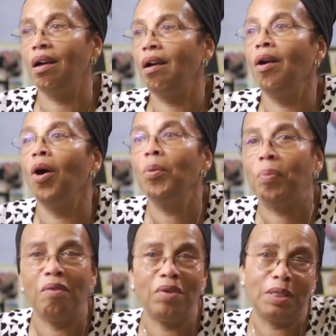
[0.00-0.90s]
I
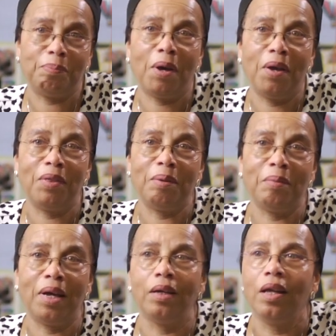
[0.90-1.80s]
hope I've inspired
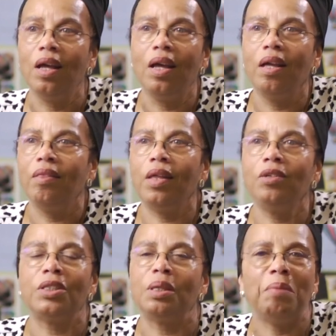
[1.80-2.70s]
them, and
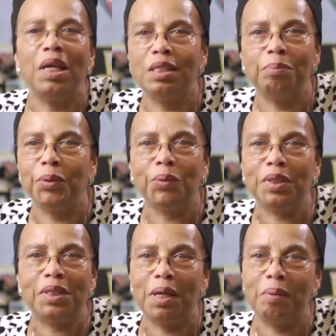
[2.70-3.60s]
they just amaze me all
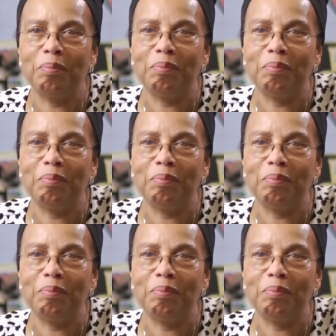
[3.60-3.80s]
the time.